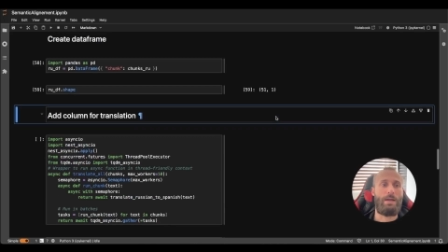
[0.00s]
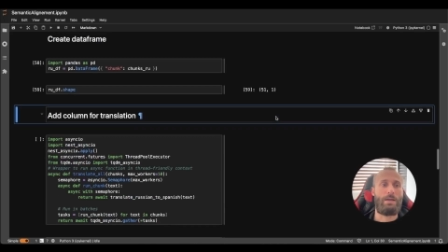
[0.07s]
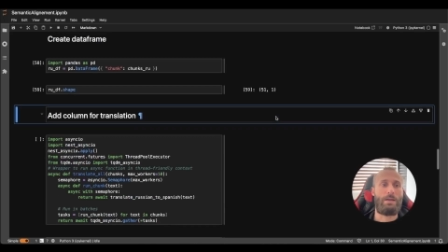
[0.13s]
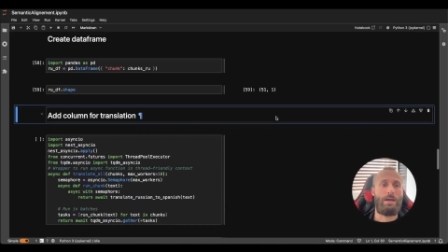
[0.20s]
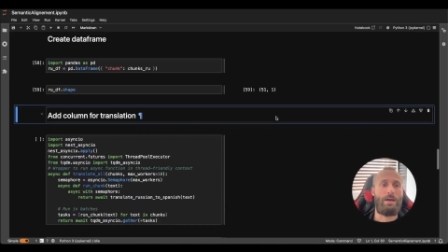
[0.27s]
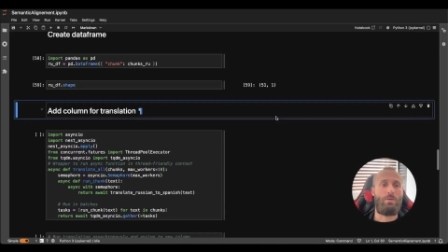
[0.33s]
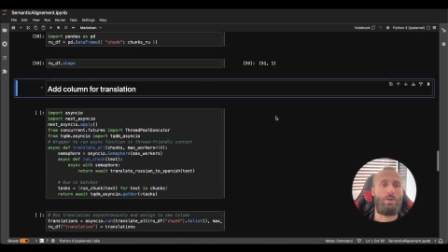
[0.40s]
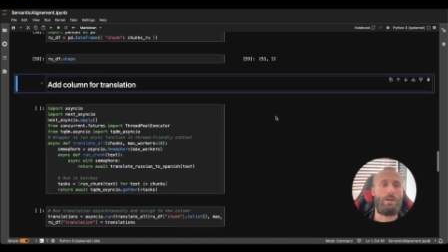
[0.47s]

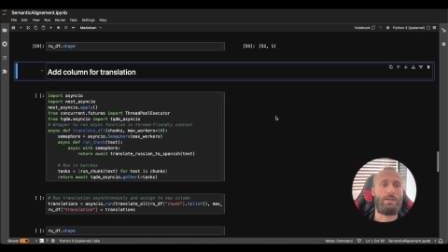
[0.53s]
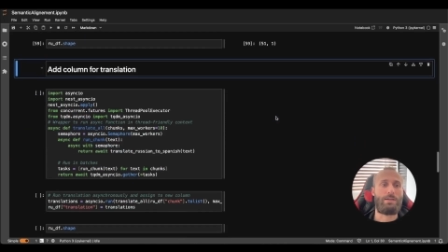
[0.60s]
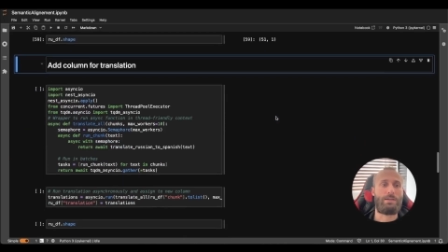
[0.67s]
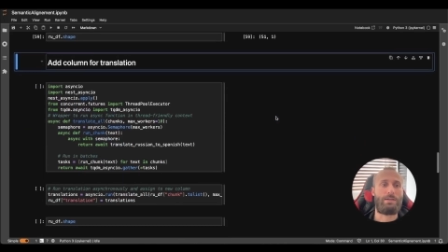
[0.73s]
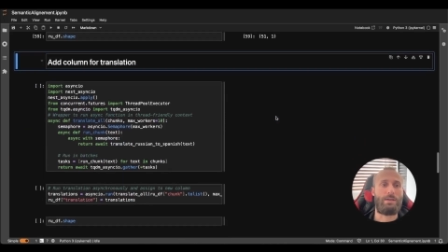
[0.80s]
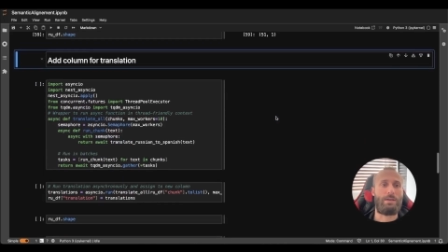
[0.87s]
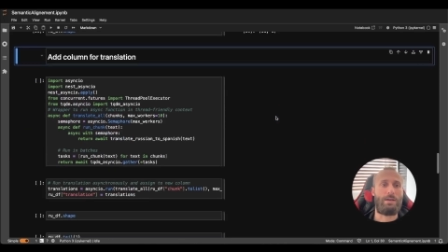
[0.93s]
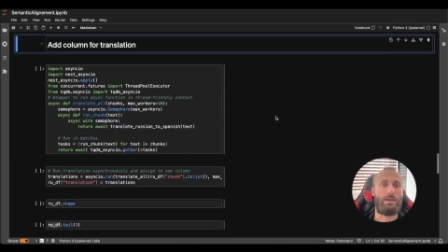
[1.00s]
Now let's
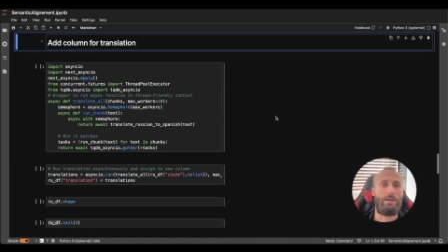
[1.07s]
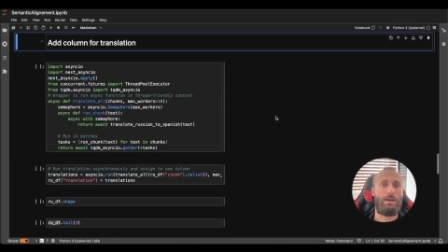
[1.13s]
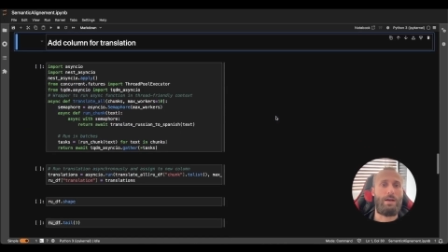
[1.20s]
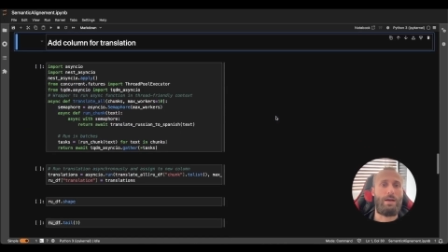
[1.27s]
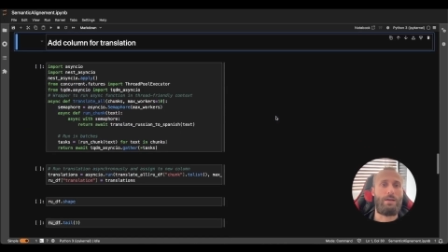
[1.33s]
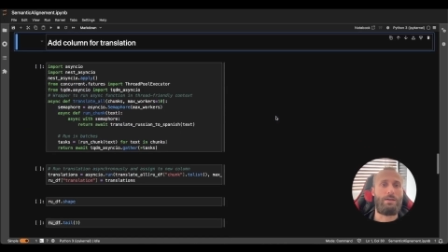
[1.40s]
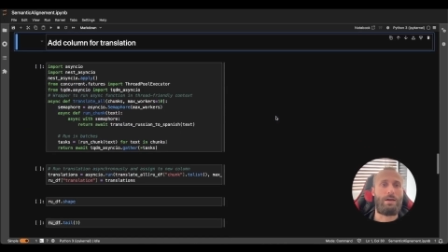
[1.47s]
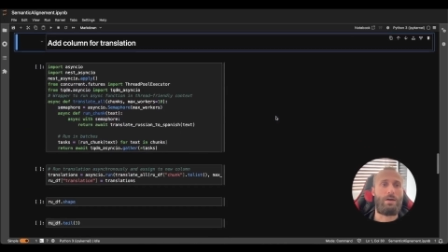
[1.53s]

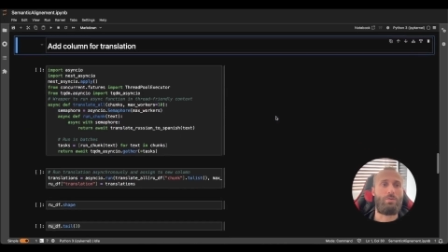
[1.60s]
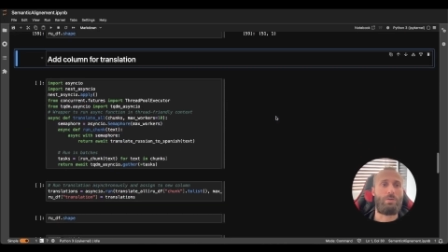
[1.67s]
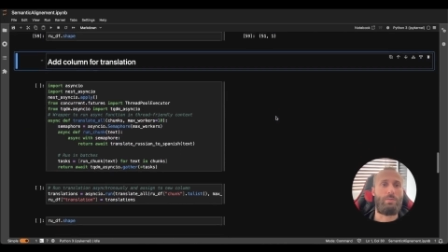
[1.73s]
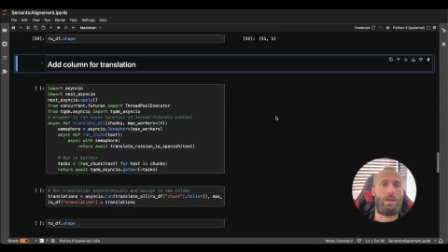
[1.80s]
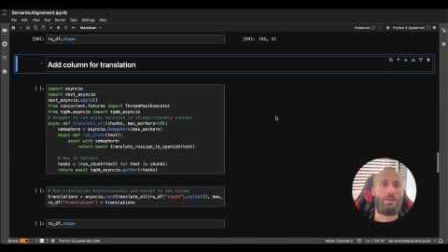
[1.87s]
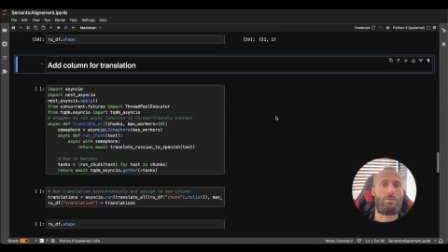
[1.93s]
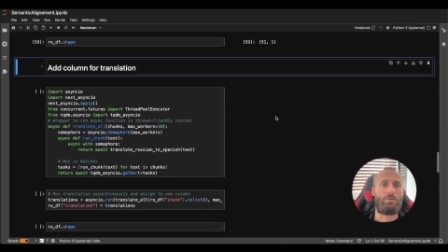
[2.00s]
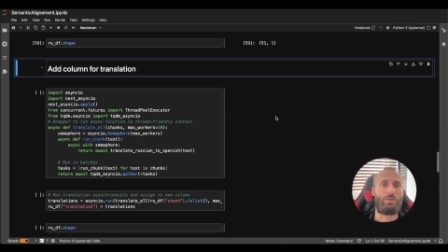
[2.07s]
add
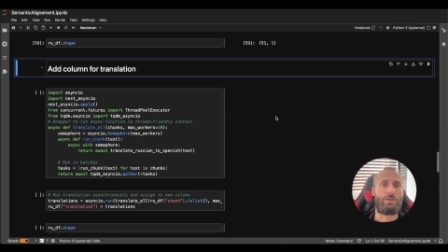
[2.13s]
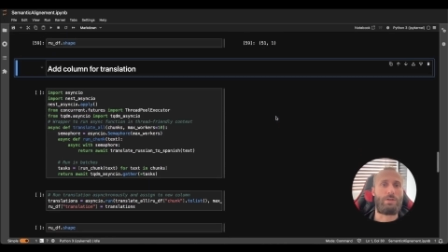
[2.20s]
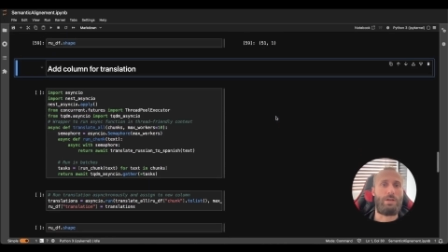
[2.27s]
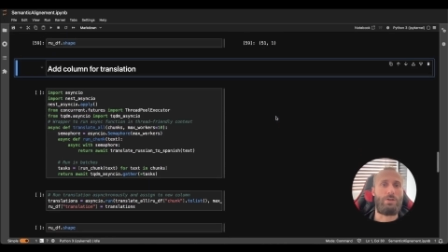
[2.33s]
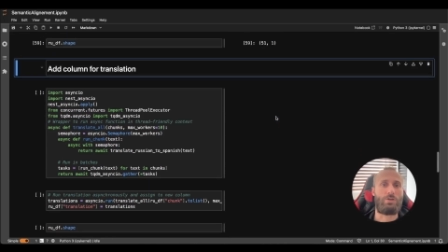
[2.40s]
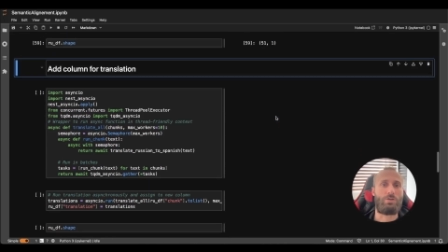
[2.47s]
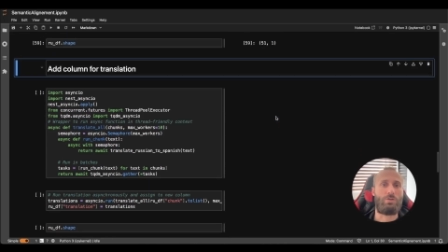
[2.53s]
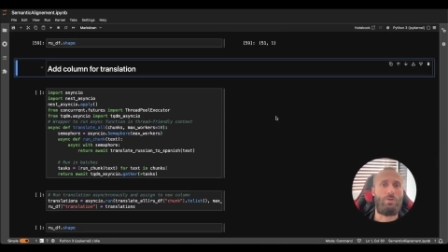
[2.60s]
automated
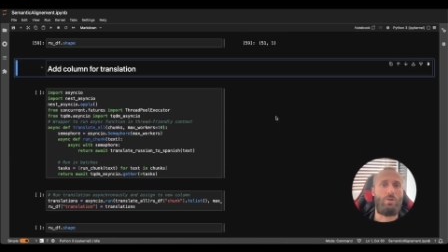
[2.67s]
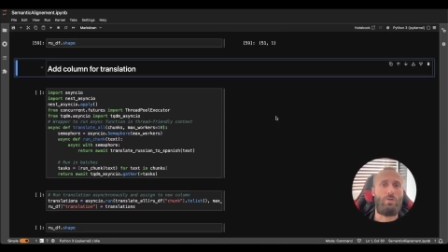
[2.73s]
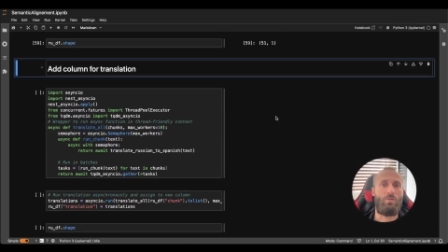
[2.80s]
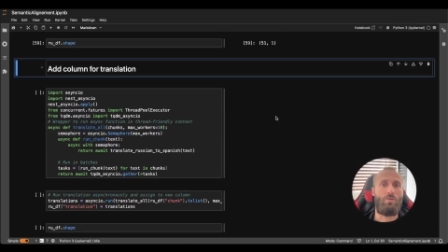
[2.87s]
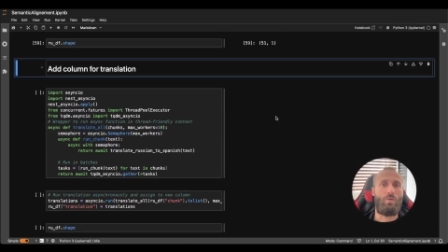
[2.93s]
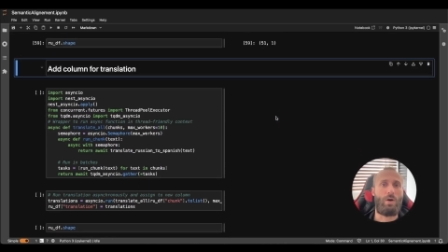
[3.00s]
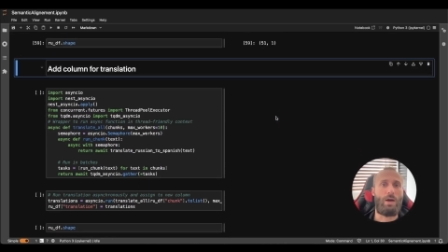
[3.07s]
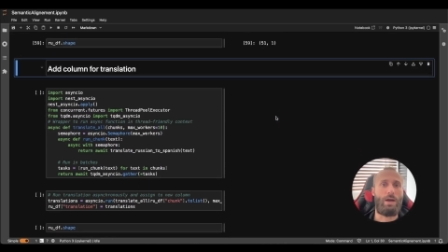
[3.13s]
translation
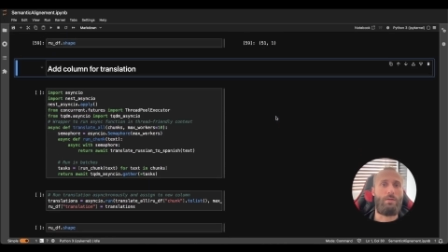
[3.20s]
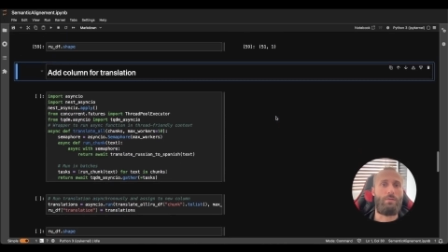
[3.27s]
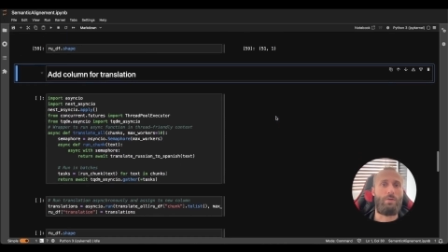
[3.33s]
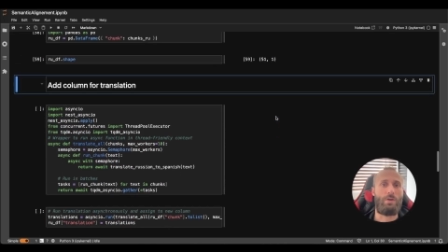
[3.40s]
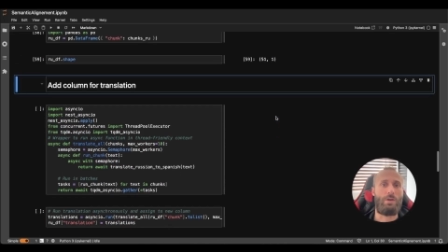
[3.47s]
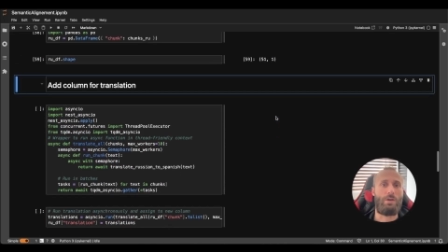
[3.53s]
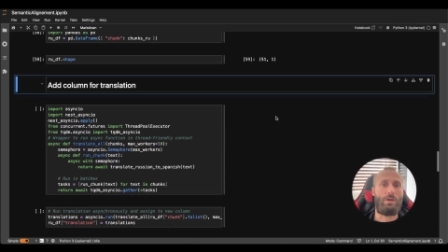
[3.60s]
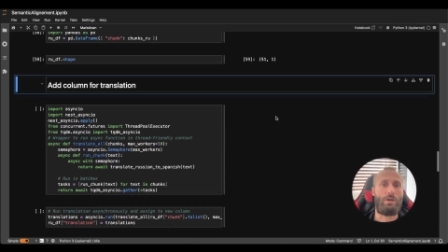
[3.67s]
for
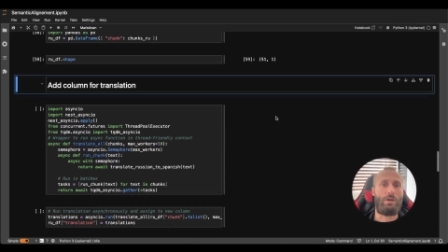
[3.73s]
every